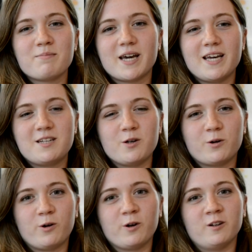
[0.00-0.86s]
I'm Katie
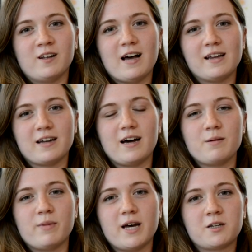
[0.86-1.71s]
Hoyle and
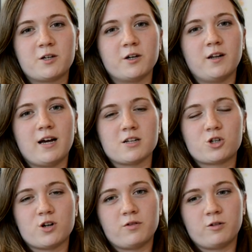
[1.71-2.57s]
I'm head girl at
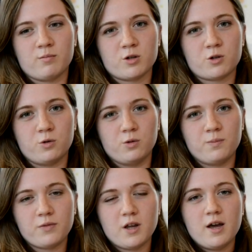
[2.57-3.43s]
Stretford Grammar School.
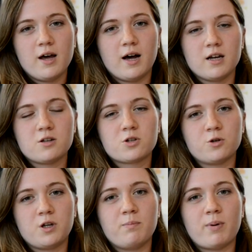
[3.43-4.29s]
I
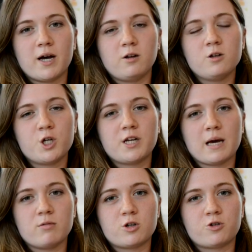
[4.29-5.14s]
study biology,
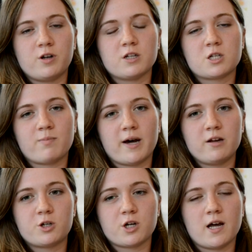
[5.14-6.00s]
chemistry and
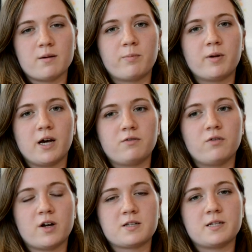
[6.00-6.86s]
Spanish and I'm applying for
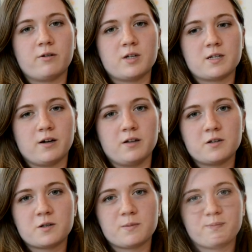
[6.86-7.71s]
veterinary
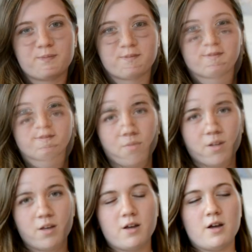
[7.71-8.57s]
science.
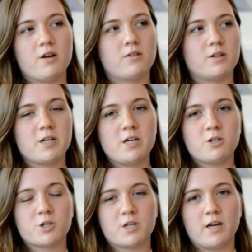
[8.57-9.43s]
The
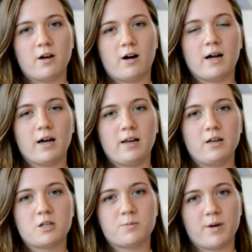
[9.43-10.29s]
teachers here are highly
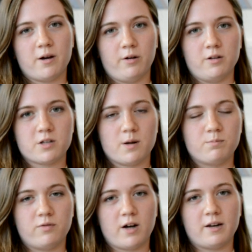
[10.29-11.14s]
experienced and
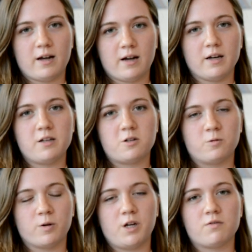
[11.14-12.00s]
provide a high
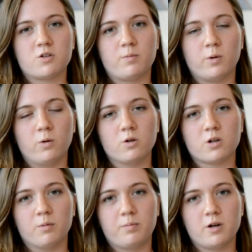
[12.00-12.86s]
degree of support
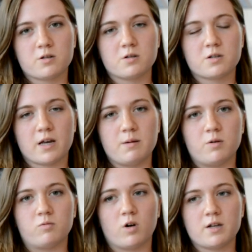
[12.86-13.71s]
on personal
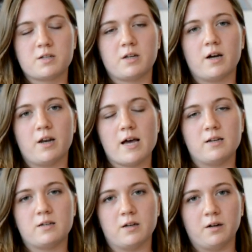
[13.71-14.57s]
statement writing and
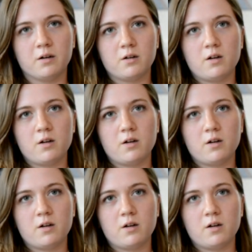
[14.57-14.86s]
editing,